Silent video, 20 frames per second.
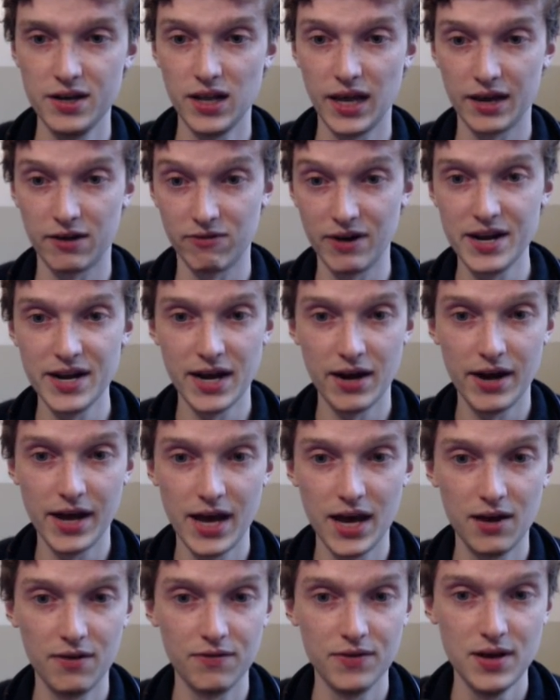like right now I
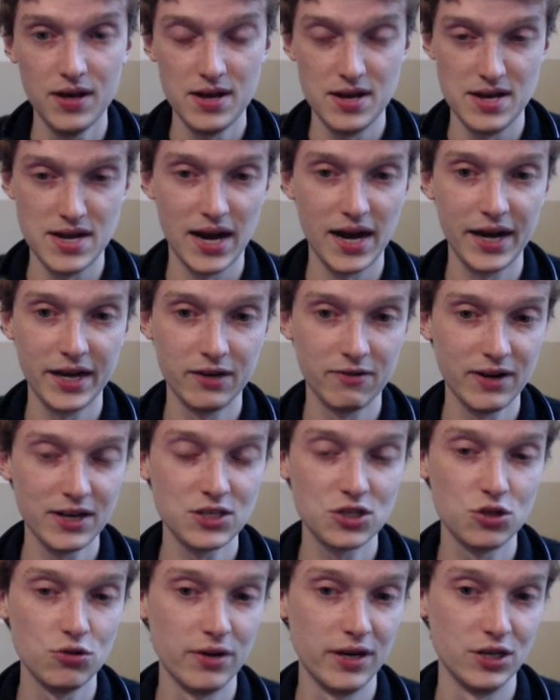have 9
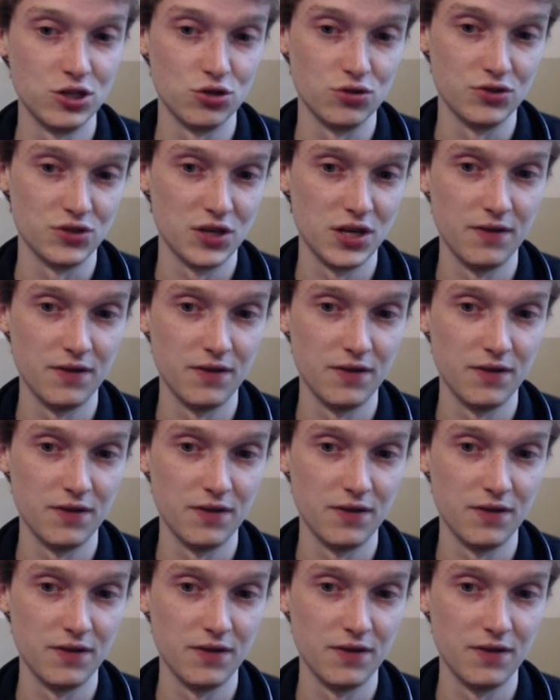Rescue Angels.